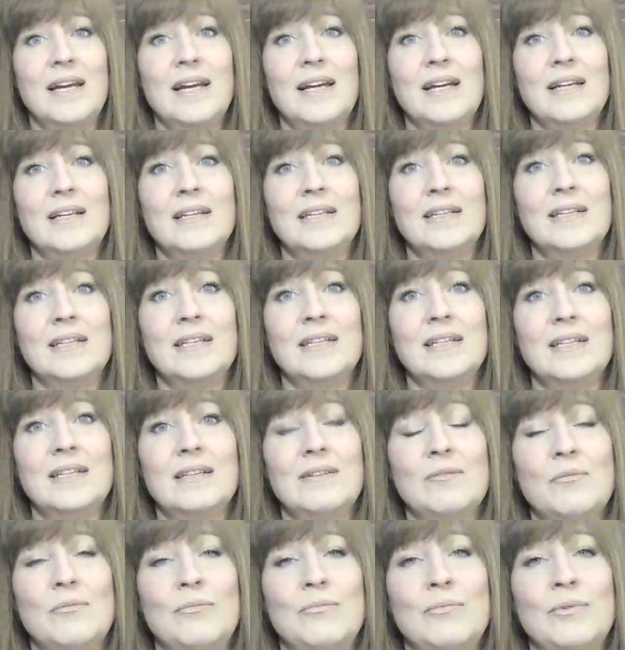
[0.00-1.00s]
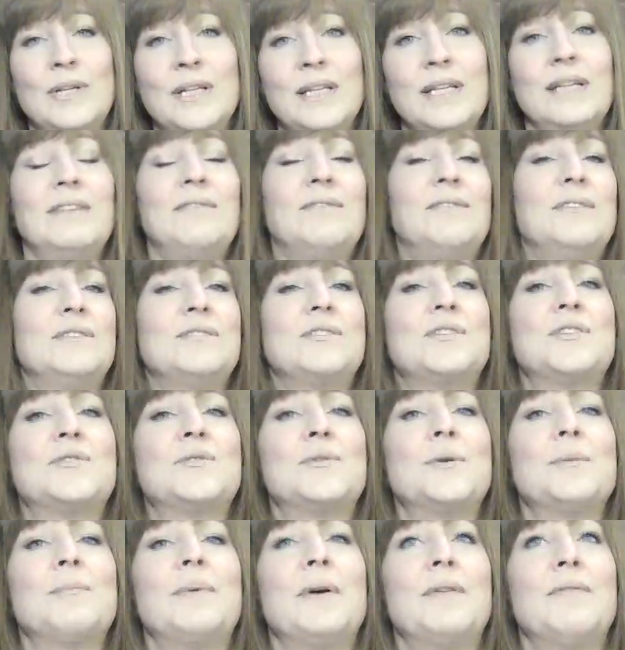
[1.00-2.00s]
And really, if you
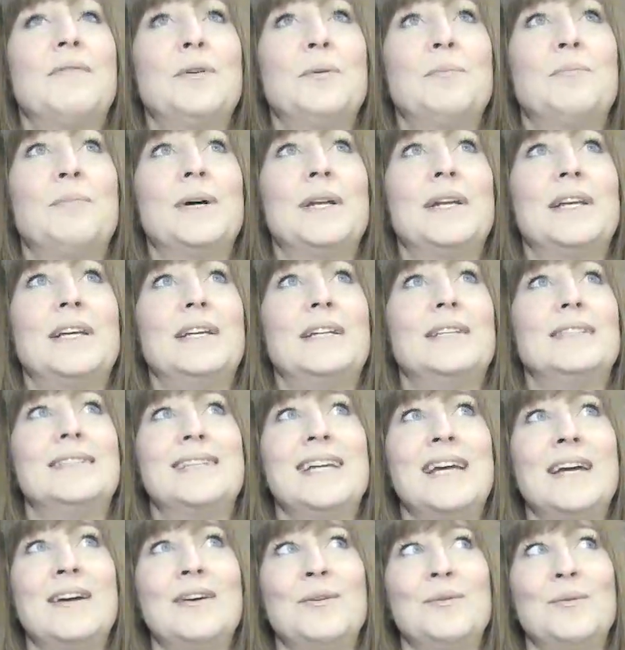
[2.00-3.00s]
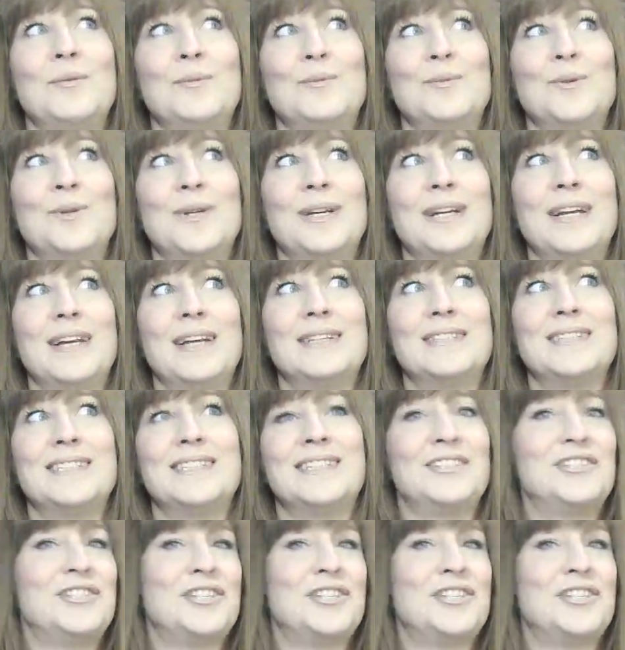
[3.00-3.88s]
strip everybody down to